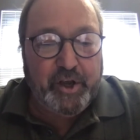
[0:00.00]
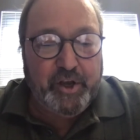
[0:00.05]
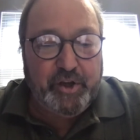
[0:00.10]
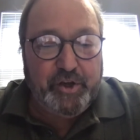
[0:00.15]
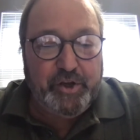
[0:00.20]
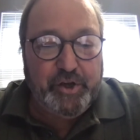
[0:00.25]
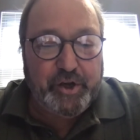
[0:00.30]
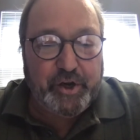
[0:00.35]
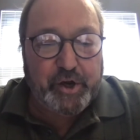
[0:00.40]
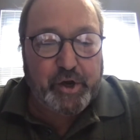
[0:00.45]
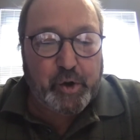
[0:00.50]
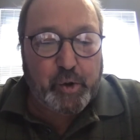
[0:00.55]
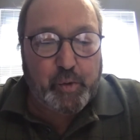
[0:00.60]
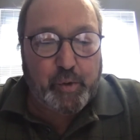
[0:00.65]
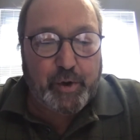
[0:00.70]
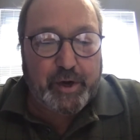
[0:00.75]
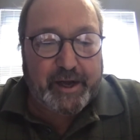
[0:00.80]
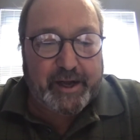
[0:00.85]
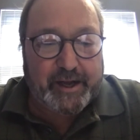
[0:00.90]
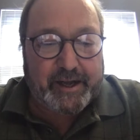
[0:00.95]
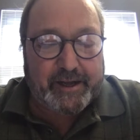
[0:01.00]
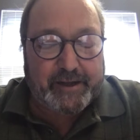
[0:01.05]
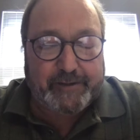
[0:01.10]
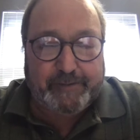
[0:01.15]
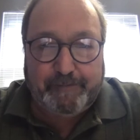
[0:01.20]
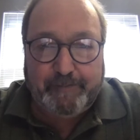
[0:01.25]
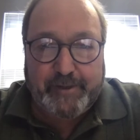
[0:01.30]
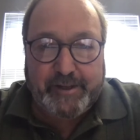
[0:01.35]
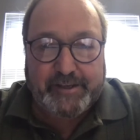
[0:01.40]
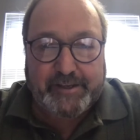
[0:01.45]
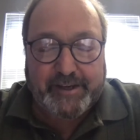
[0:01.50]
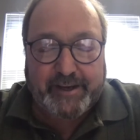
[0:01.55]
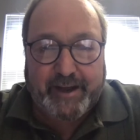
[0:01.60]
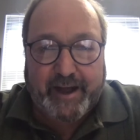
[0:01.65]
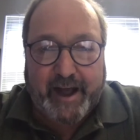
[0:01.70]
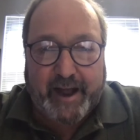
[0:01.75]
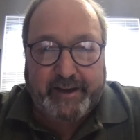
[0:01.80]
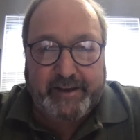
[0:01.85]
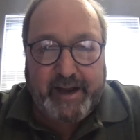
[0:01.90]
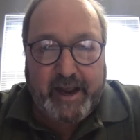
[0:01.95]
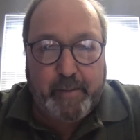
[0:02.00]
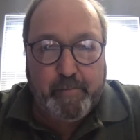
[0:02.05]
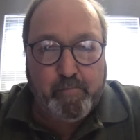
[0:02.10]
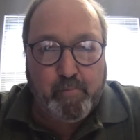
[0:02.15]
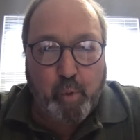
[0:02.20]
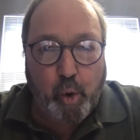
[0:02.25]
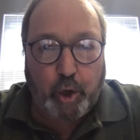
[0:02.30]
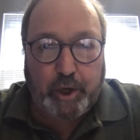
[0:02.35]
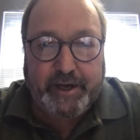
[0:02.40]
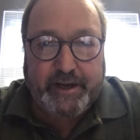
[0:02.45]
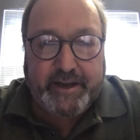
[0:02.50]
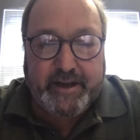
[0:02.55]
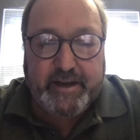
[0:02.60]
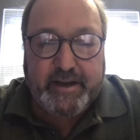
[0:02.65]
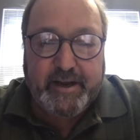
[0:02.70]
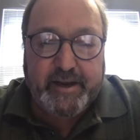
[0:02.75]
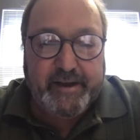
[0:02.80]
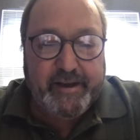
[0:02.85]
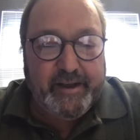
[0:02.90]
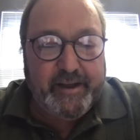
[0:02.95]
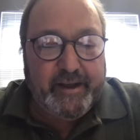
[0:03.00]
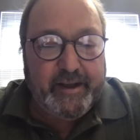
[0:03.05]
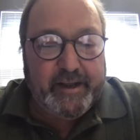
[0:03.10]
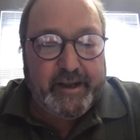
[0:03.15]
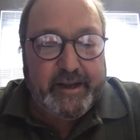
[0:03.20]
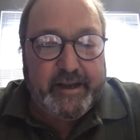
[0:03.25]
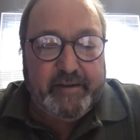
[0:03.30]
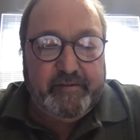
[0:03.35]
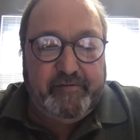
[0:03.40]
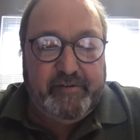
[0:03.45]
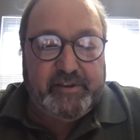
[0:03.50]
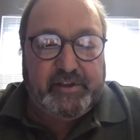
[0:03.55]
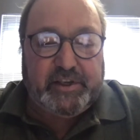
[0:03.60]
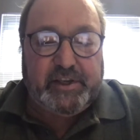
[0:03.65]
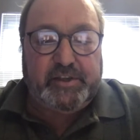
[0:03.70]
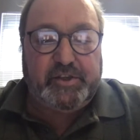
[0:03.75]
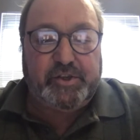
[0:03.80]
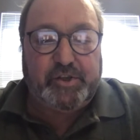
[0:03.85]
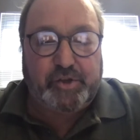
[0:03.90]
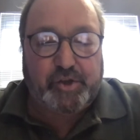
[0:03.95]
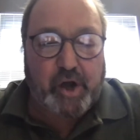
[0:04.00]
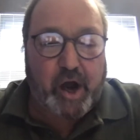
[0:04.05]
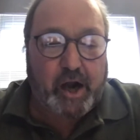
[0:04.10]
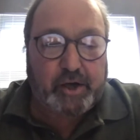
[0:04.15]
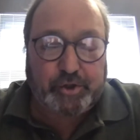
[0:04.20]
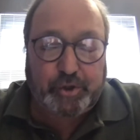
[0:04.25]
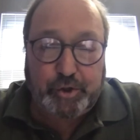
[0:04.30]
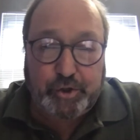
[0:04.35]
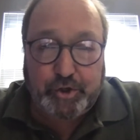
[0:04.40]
This guy named Morty, he visits Dr.